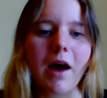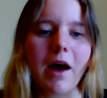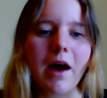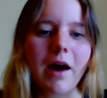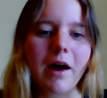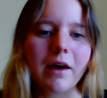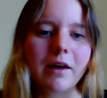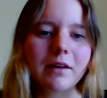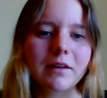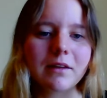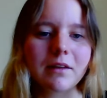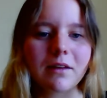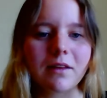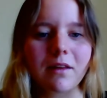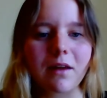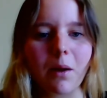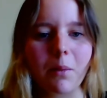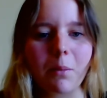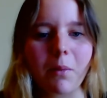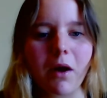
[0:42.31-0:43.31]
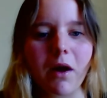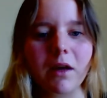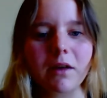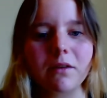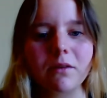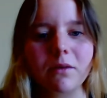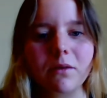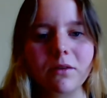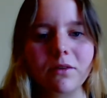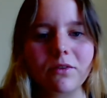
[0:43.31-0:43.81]
And there
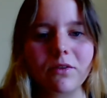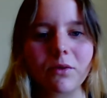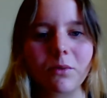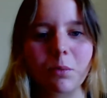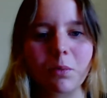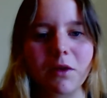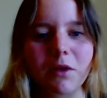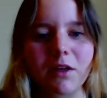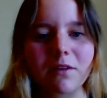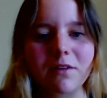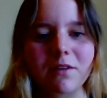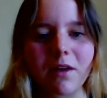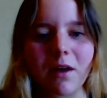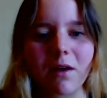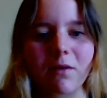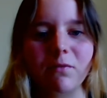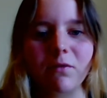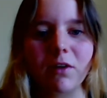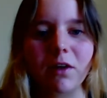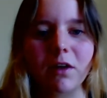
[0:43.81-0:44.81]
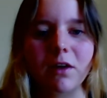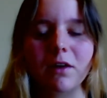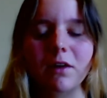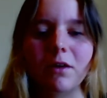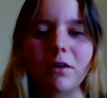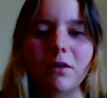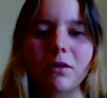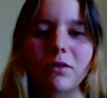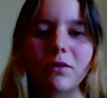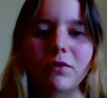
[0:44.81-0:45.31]
might also be some
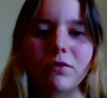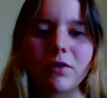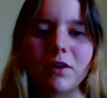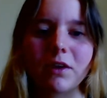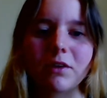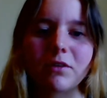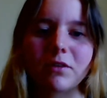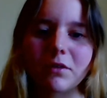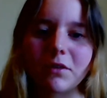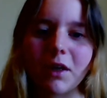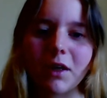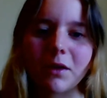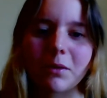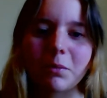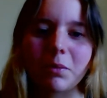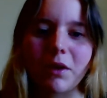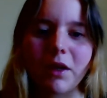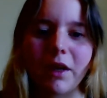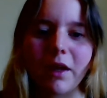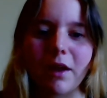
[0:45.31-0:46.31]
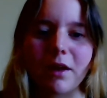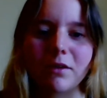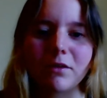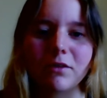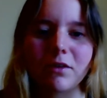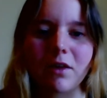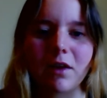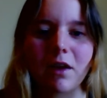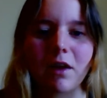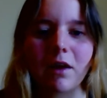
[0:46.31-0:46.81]
videos featuring
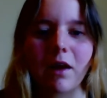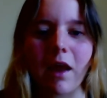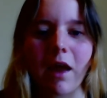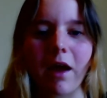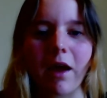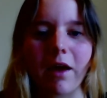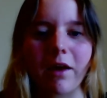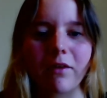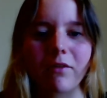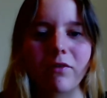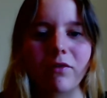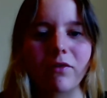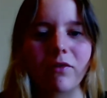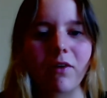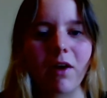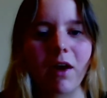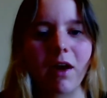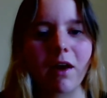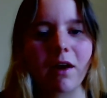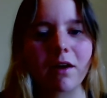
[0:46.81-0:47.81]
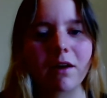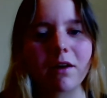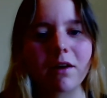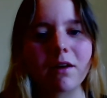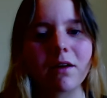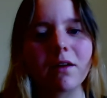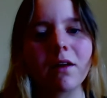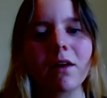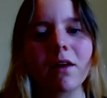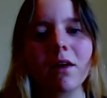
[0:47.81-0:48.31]
PhD life
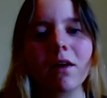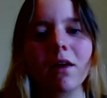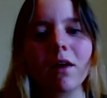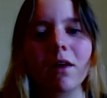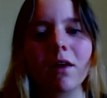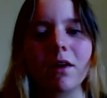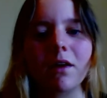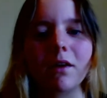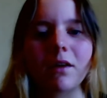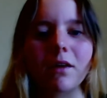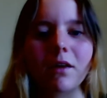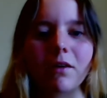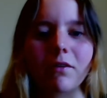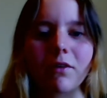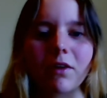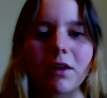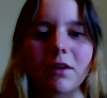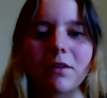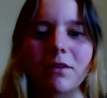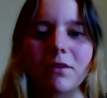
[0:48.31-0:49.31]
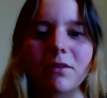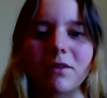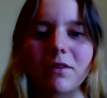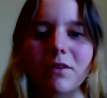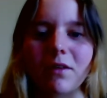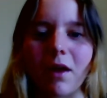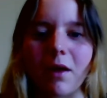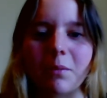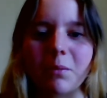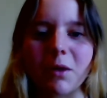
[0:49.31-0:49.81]
and giving you
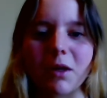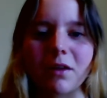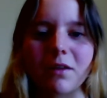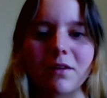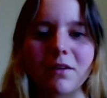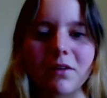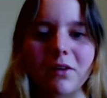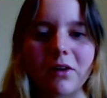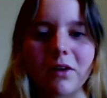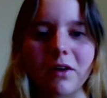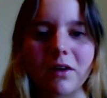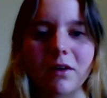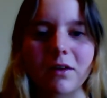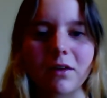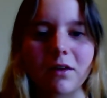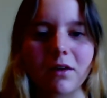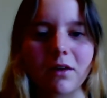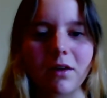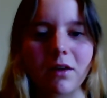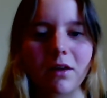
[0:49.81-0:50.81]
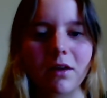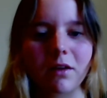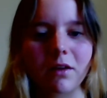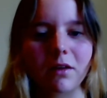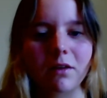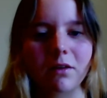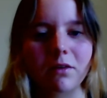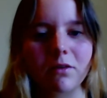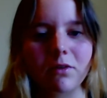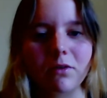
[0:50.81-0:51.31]
some insight
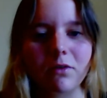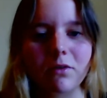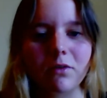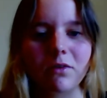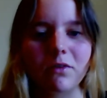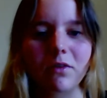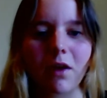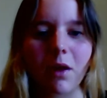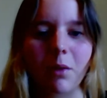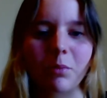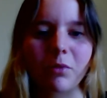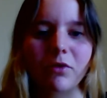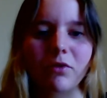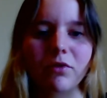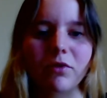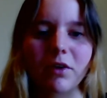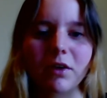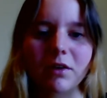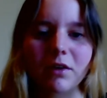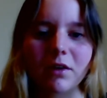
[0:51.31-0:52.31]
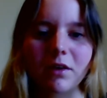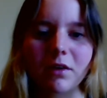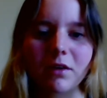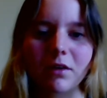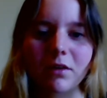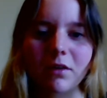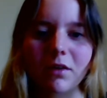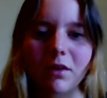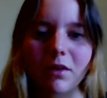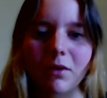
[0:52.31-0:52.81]
into some
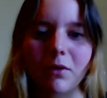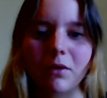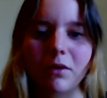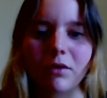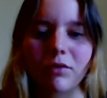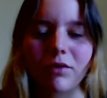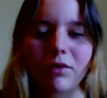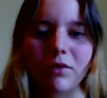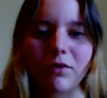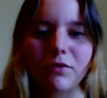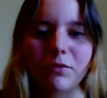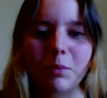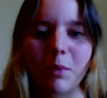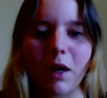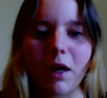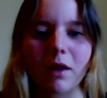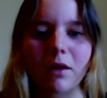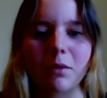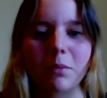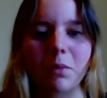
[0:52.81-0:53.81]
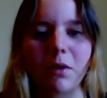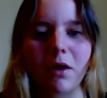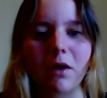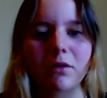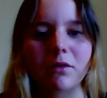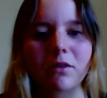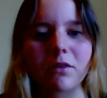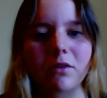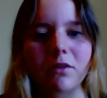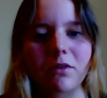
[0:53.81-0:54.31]
critical thoughts of mine
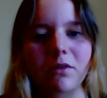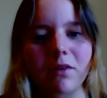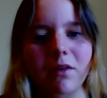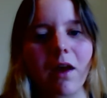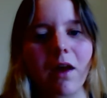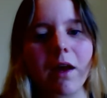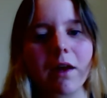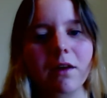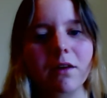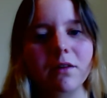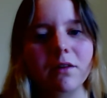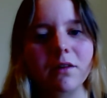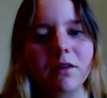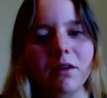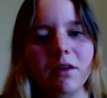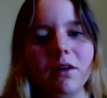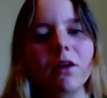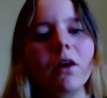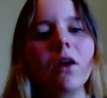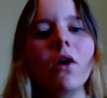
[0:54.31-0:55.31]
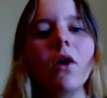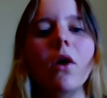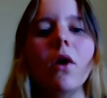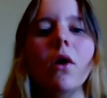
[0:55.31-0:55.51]
about society,